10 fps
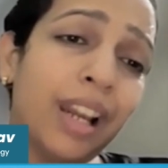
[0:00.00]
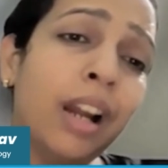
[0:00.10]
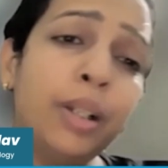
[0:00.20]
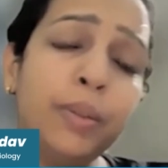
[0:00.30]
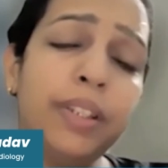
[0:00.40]

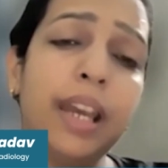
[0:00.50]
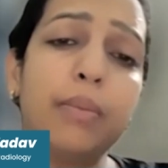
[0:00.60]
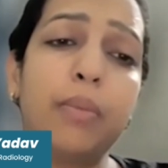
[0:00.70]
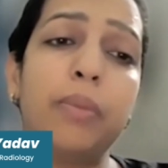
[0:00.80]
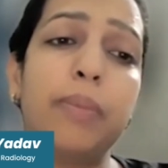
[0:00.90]
Our
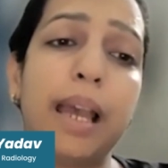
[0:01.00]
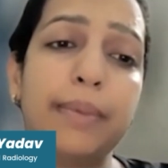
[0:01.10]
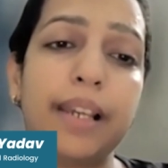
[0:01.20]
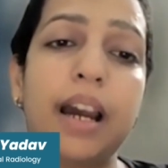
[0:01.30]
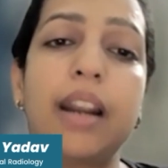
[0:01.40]
two-star
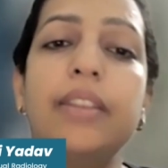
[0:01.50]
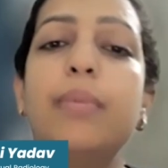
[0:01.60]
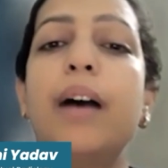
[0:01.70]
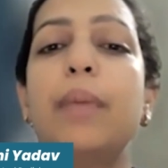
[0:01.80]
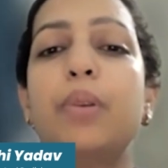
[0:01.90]
maps are
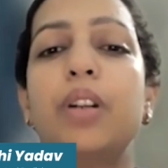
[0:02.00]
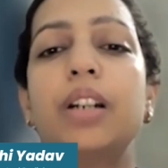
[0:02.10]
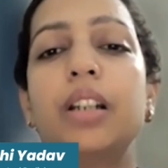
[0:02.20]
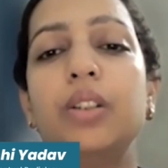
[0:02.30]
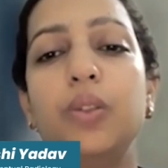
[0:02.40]
the
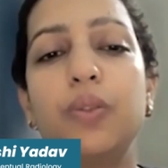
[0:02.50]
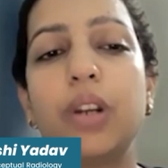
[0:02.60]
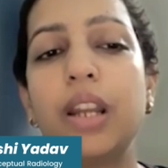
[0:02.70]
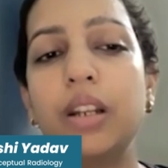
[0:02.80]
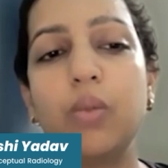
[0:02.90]
byproduct and used
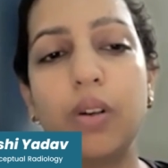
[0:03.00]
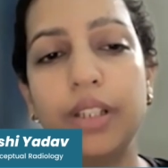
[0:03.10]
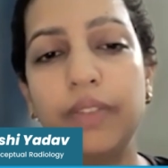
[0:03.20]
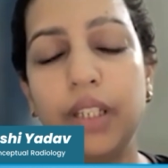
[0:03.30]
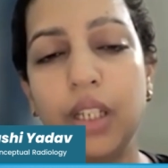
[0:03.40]
for iron
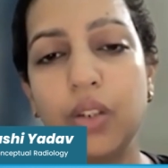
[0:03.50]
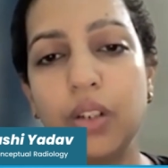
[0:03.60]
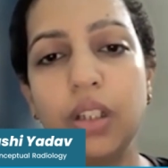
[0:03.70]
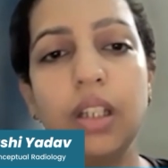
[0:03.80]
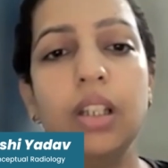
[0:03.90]

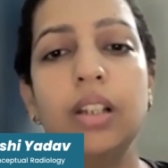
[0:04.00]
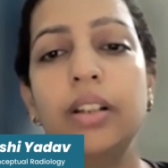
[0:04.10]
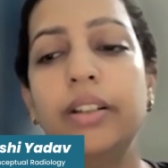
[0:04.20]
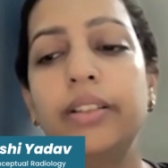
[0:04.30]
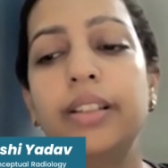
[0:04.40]
quantification.
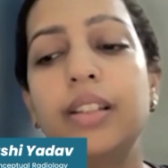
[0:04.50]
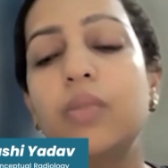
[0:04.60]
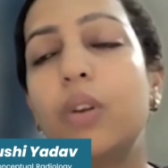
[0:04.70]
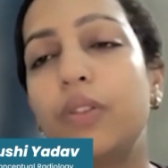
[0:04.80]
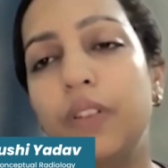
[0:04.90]
This
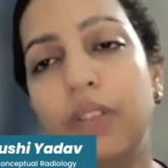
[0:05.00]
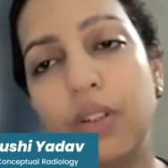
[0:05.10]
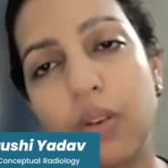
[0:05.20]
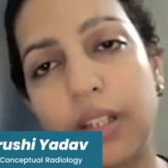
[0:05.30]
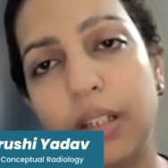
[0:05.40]
is what we
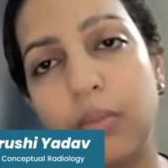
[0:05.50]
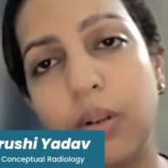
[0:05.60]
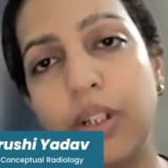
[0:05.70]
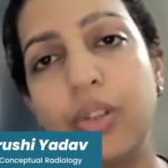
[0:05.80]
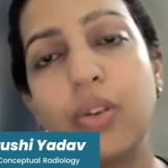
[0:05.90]
were talking
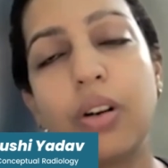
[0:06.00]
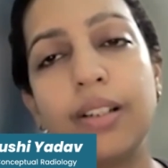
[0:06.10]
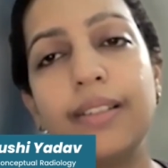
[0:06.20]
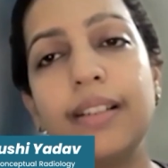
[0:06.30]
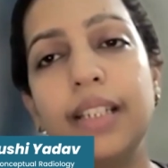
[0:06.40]
about. It
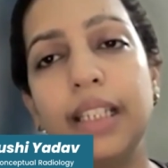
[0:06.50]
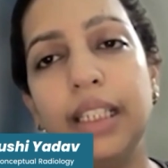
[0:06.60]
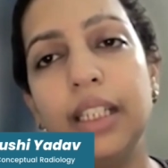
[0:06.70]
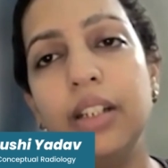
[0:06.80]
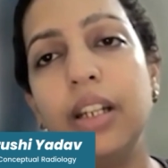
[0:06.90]
shortens the
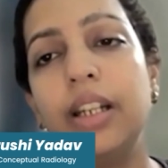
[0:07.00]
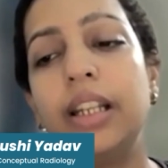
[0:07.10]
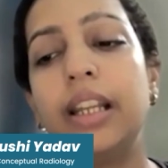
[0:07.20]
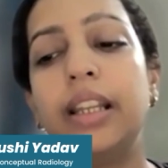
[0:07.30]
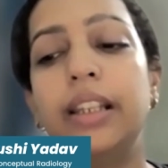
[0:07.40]
TE,
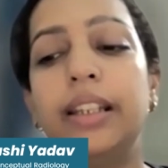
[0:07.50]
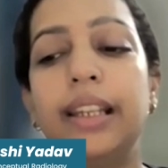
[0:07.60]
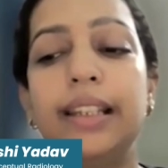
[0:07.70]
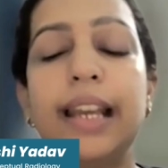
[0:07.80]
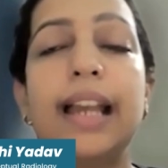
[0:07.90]

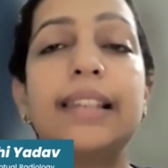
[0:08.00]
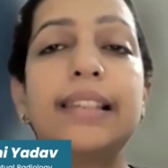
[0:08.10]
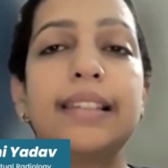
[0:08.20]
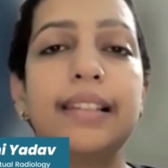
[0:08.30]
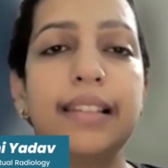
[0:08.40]
it
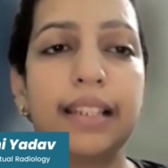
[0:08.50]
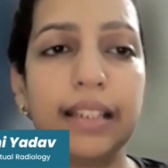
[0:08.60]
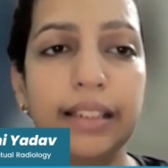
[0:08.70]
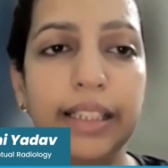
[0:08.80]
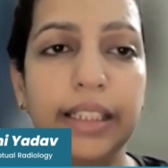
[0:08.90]
enhances the
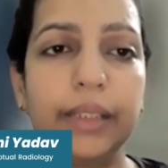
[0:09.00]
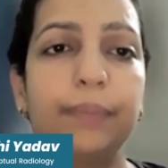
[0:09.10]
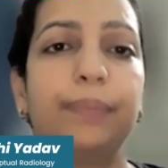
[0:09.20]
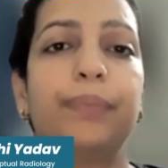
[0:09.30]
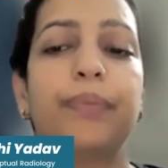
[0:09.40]
signal
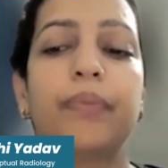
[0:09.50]
decay.